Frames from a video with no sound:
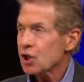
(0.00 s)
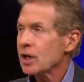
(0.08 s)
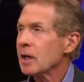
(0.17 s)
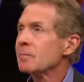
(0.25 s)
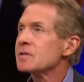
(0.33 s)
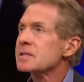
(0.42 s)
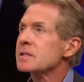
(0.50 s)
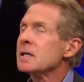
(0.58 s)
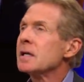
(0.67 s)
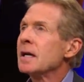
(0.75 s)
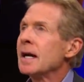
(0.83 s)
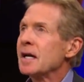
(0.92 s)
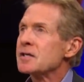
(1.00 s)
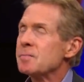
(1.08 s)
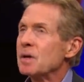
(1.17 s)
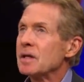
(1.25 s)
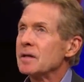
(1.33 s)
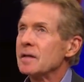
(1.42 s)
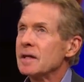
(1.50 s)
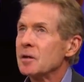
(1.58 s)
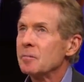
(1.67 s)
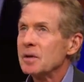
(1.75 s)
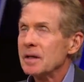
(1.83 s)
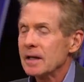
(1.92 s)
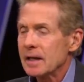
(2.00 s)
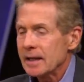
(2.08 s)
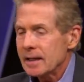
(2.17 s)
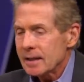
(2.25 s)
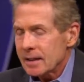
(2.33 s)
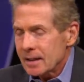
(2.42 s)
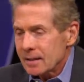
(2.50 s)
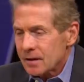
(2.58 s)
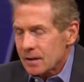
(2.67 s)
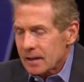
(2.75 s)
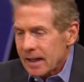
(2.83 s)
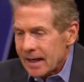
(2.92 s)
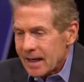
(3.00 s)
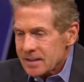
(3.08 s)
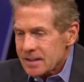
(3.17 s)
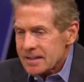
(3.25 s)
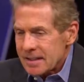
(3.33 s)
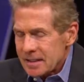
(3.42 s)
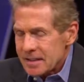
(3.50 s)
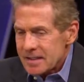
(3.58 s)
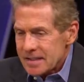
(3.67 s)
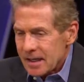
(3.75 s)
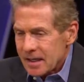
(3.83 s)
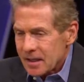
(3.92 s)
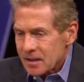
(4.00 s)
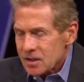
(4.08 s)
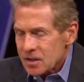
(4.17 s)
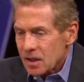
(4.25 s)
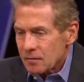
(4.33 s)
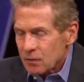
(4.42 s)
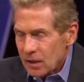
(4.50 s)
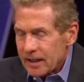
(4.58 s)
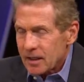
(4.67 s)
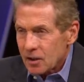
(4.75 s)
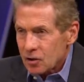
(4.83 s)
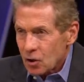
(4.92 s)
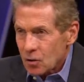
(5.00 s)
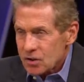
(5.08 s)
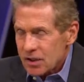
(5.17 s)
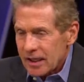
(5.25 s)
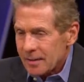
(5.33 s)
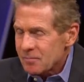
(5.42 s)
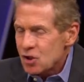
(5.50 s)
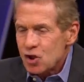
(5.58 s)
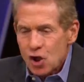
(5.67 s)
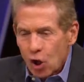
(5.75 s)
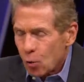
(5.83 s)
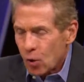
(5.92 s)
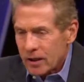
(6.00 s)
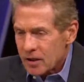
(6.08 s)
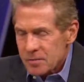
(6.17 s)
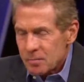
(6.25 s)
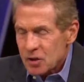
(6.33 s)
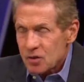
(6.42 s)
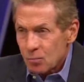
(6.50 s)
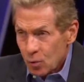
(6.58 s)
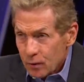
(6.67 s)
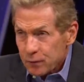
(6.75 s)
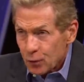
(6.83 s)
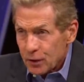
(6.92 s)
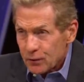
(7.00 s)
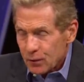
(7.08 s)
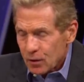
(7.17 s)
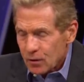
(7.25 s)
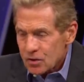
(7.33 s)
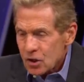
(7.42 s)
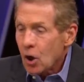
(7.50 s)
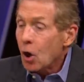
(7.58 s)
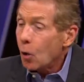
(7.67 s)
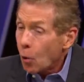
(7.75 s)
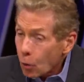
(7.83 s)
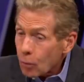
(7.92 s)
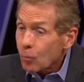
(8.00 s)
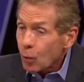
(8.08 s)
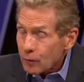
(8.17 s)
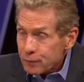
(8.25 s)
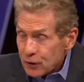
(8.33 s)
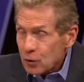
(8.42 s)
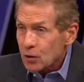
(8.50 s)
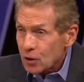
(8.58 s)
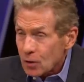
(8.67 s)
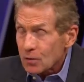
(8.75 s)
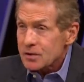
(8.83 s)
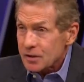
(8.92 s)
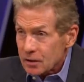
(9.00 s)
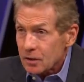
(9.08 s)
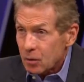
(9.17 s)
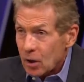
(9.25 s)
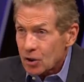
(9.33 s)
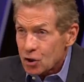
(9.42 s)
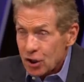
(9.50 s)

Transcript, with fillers: James has been in the NBA, in the last 10 seconds of late and close games, no one has missed more free throws or more field goals than LeBron